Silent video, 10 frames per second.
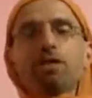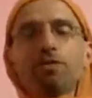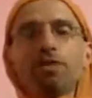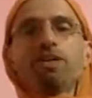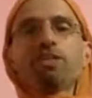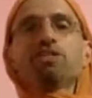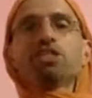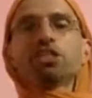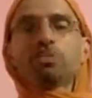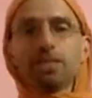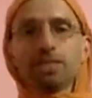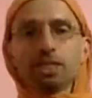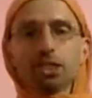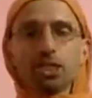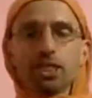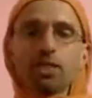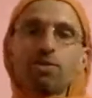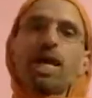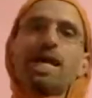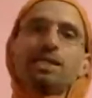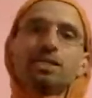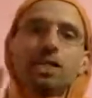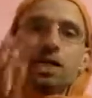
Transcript: when we have finished meditation in our hands.